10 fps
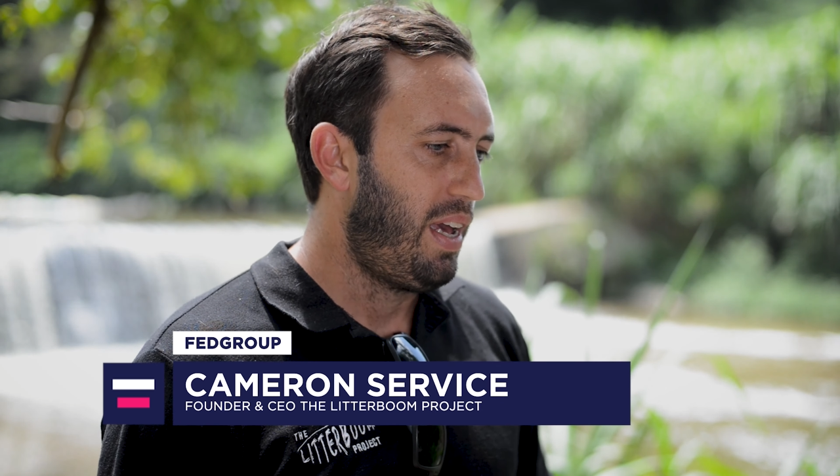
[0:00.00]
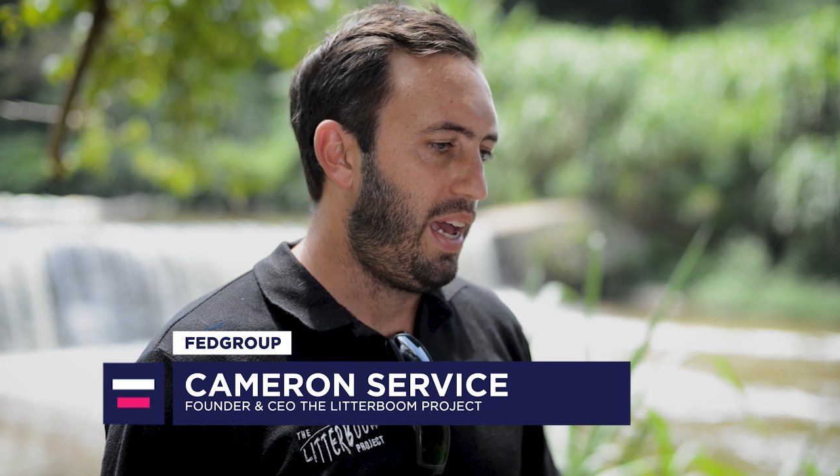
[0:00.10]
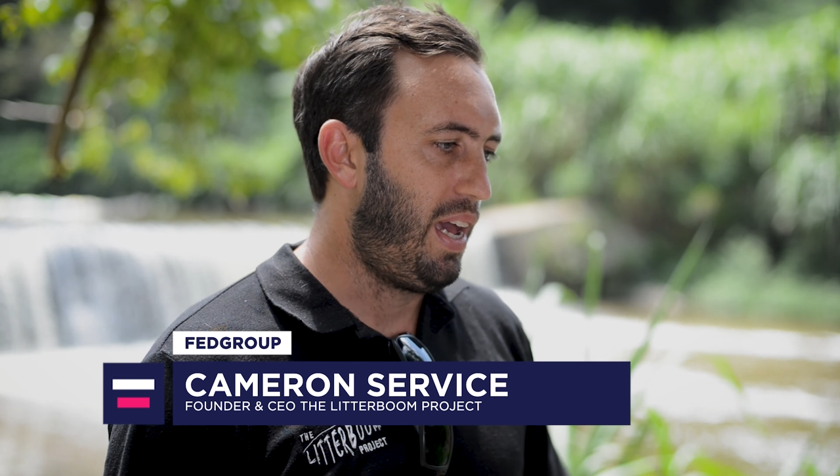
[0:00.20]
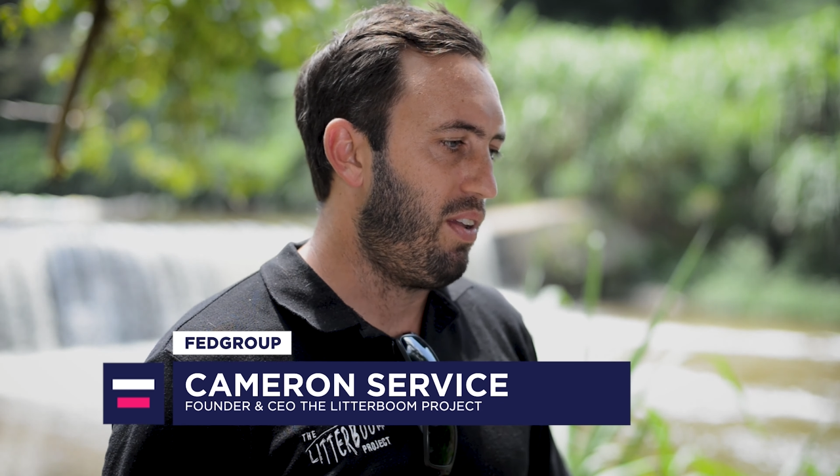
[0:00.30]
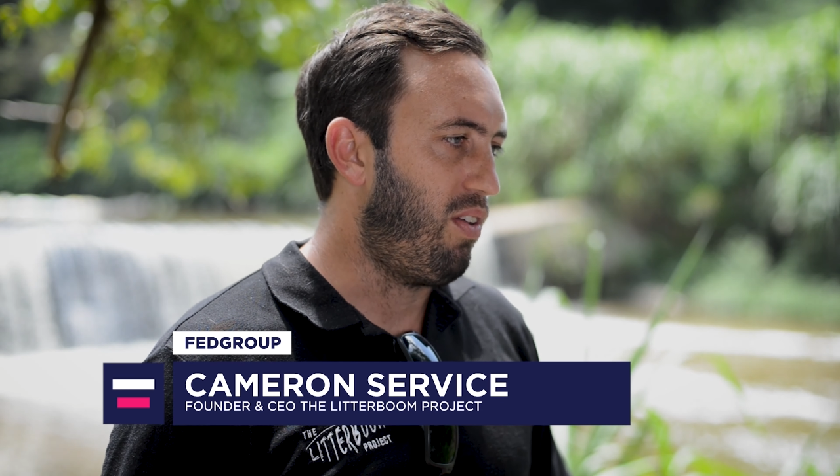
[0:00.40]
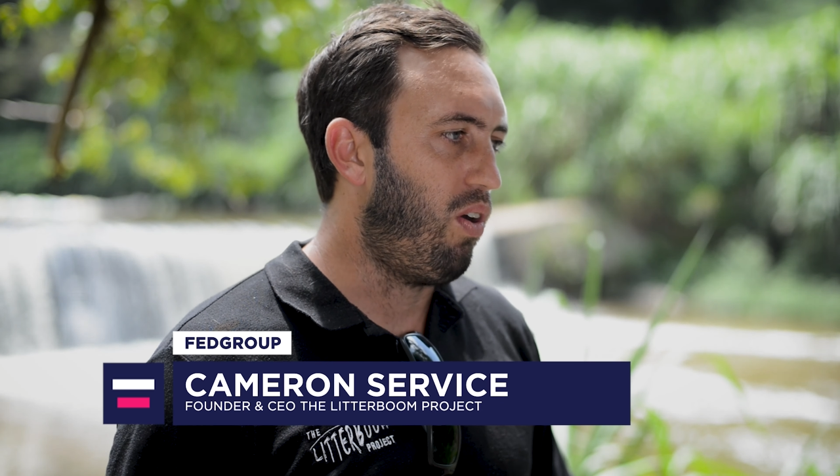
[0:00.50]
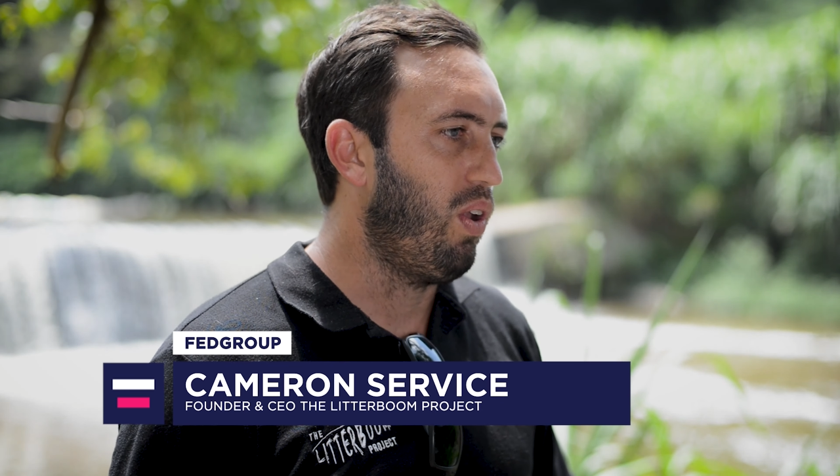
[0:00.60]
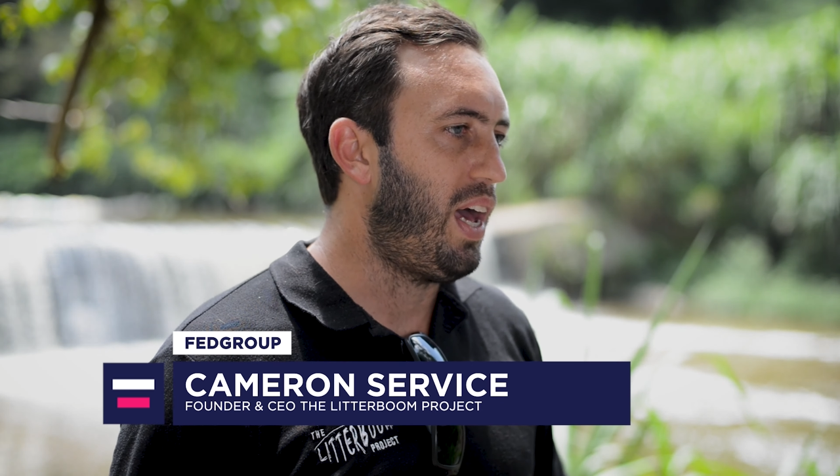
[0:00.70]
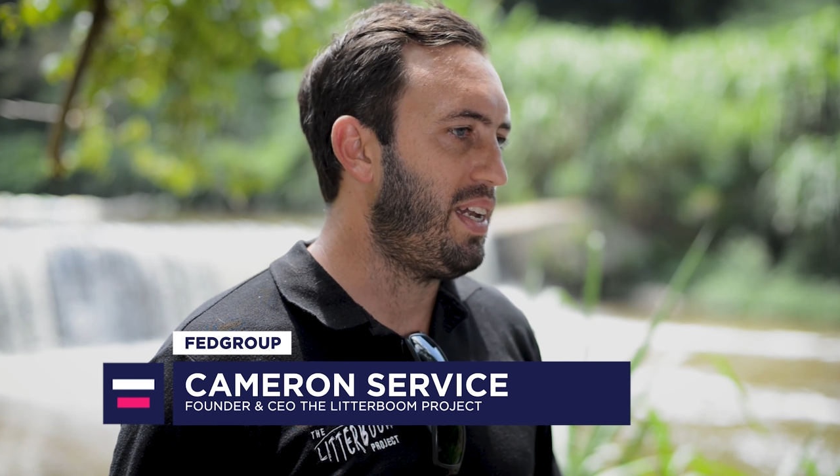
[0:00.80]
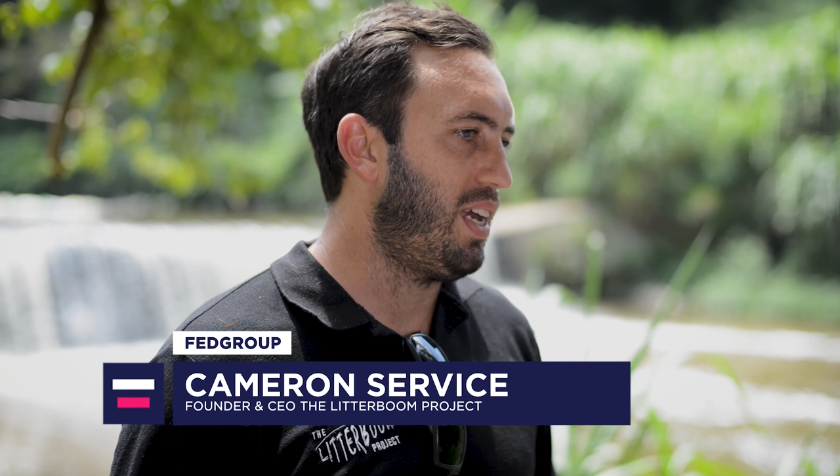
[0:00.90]
And the whole
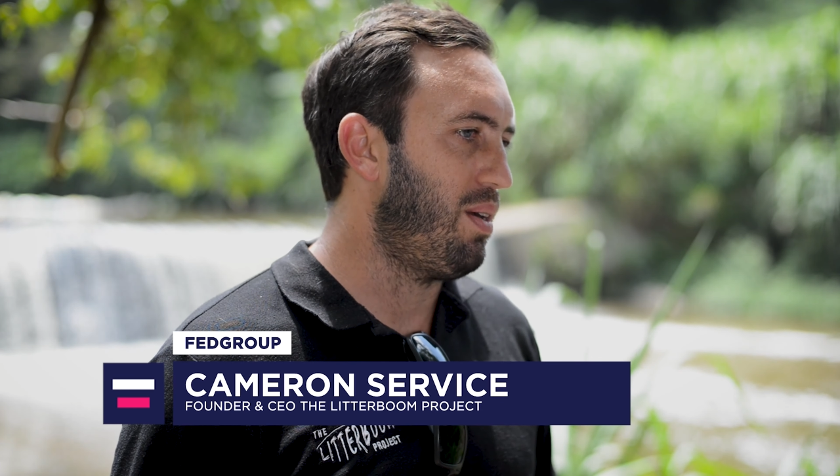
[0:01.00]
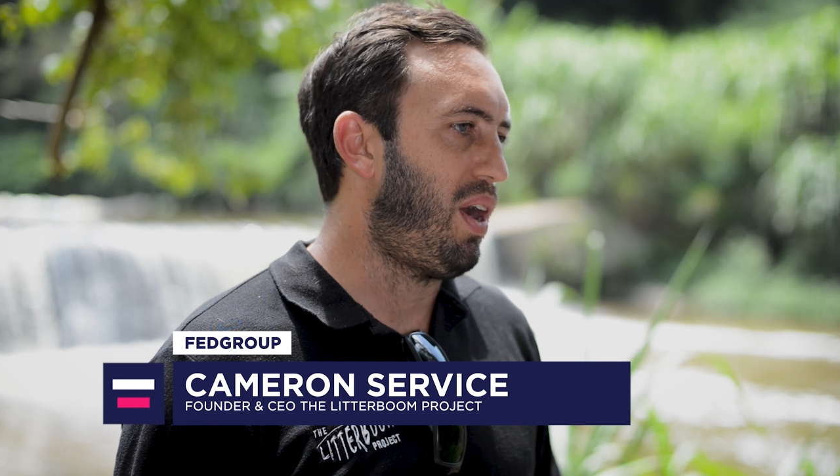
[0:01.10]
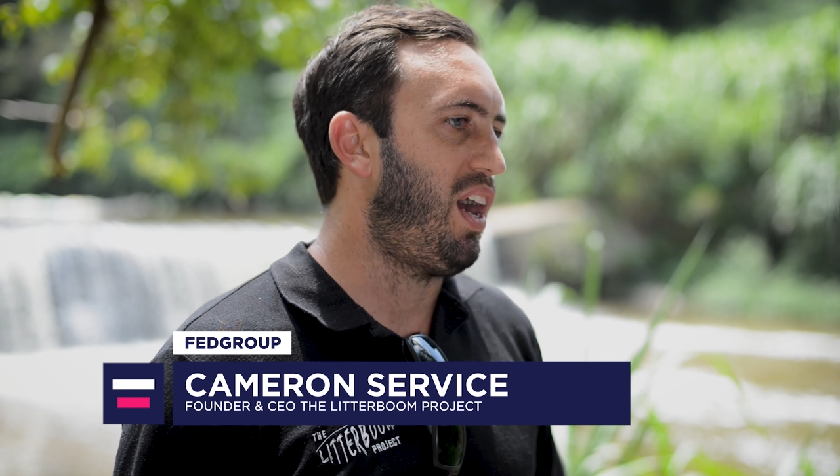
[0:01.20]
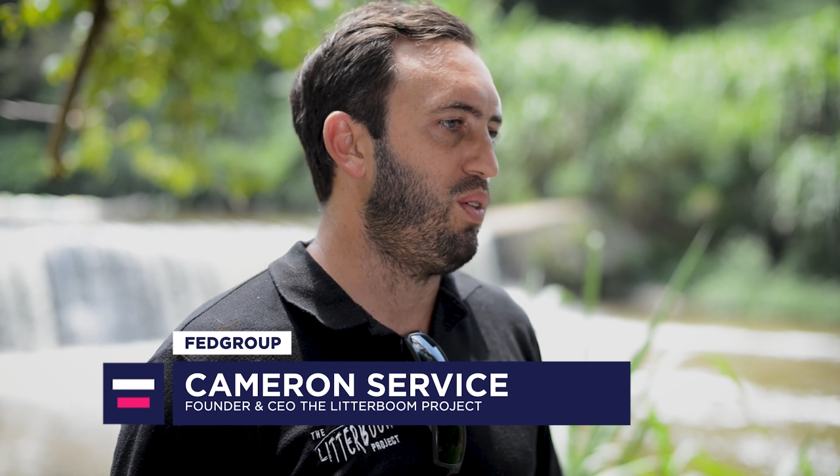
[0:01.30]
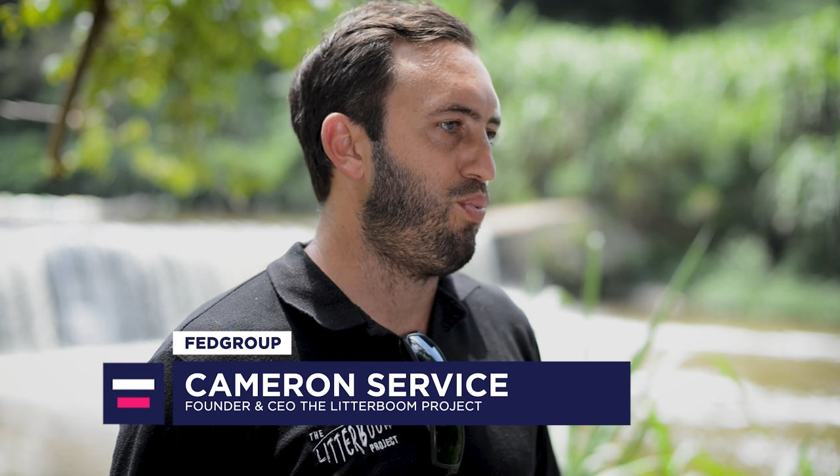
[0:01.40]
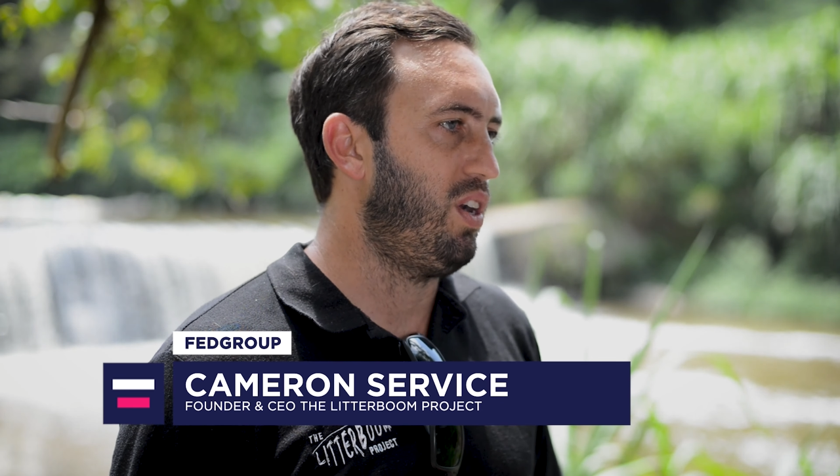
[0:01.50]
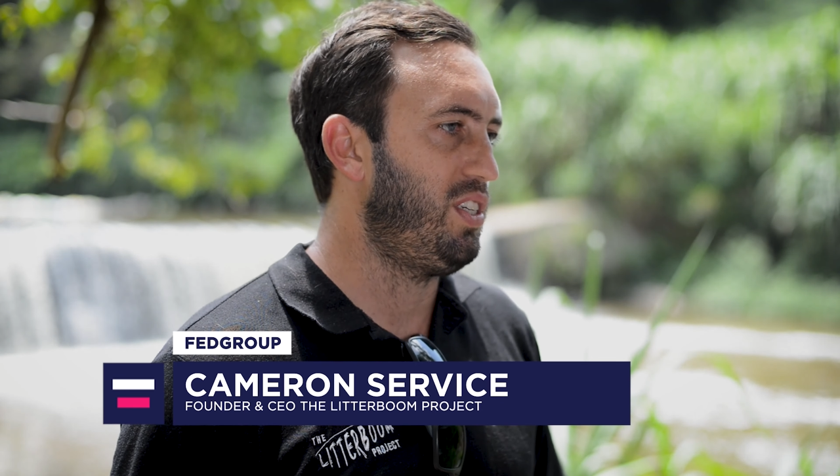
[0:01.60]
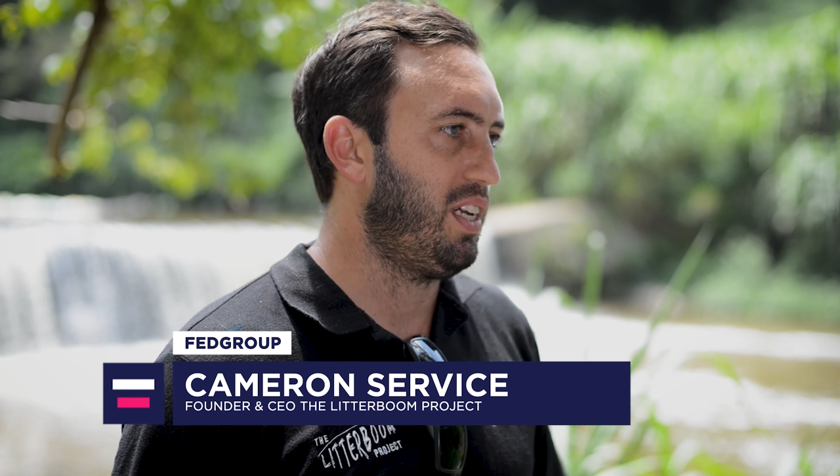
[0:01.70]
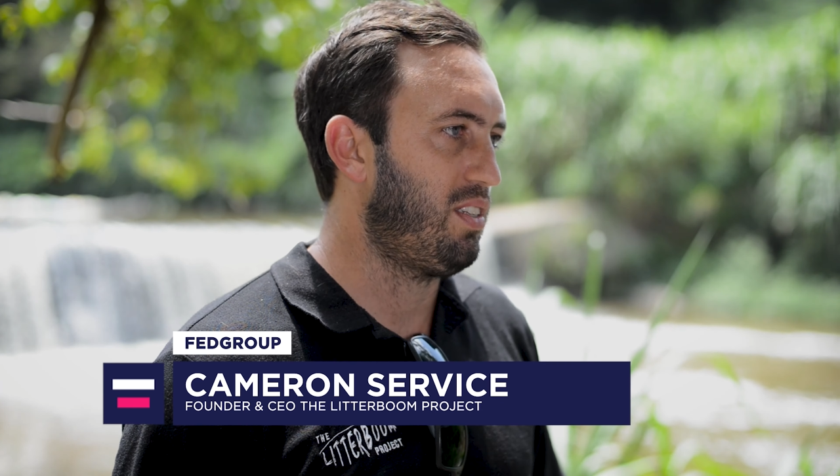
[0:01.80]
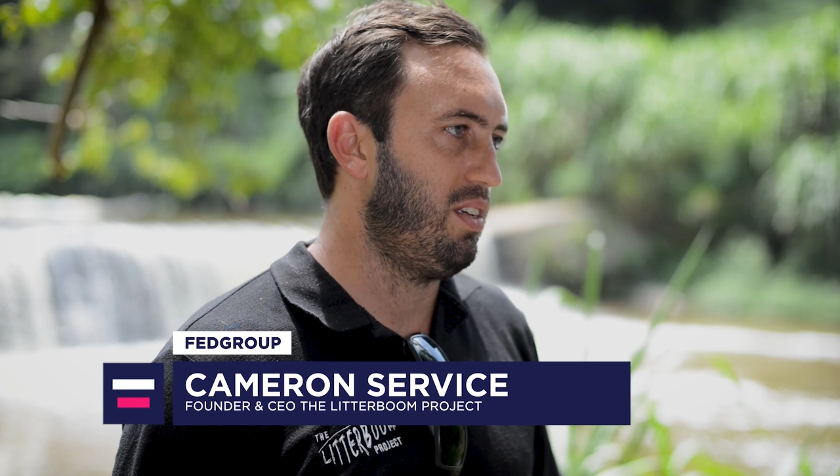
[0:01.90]
idea behind the
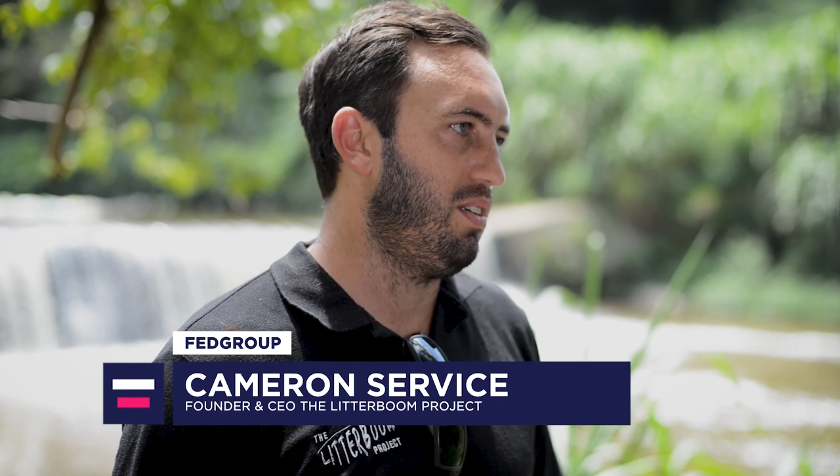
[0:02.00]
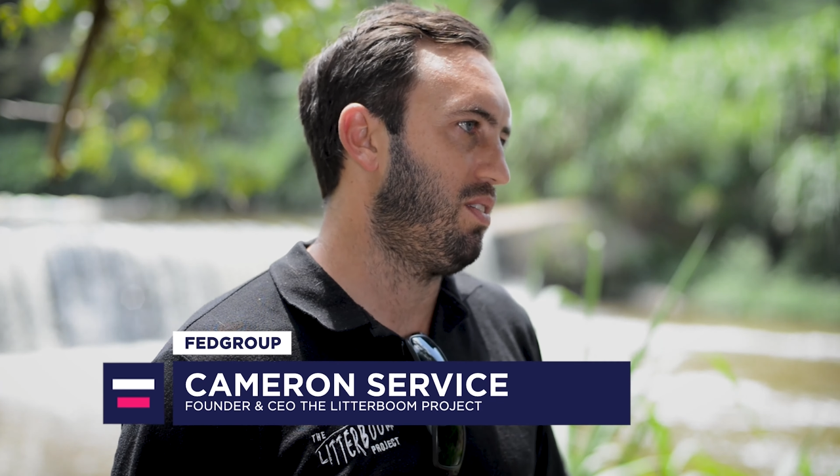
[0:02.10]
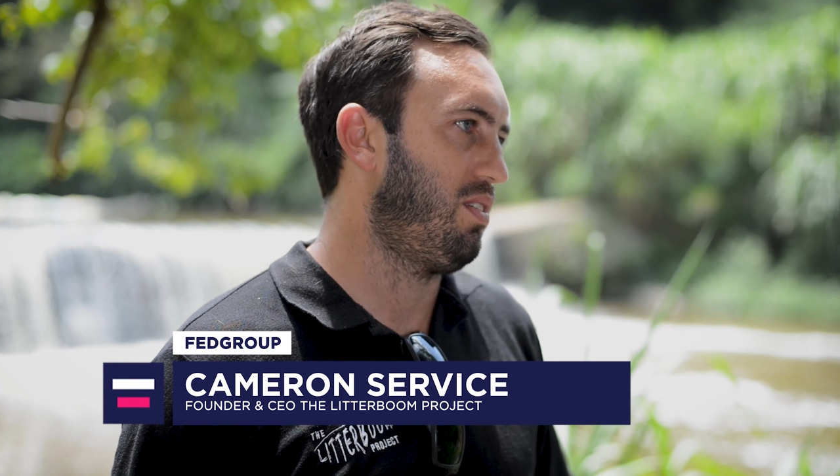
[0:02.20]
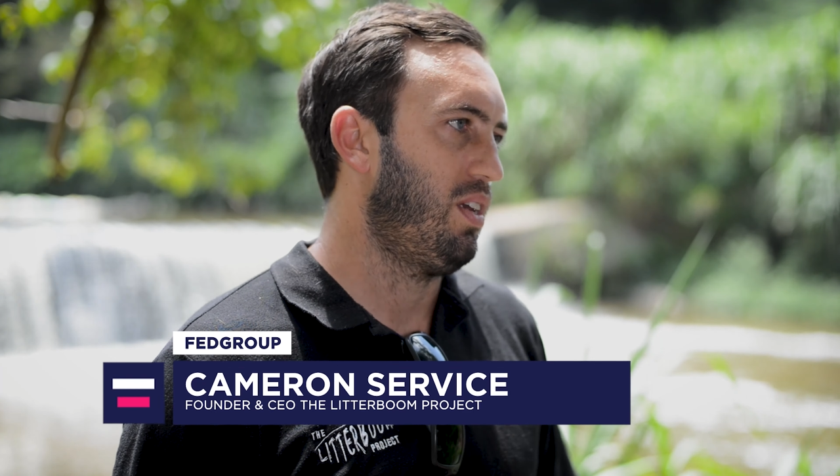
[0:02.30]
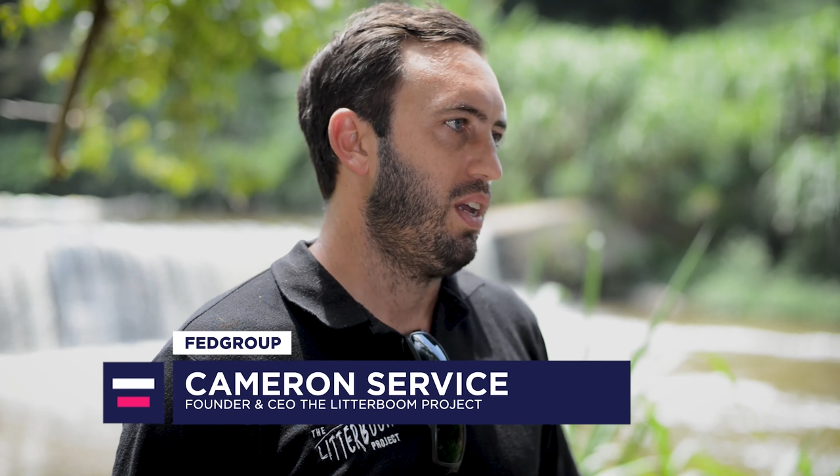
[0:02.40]
project is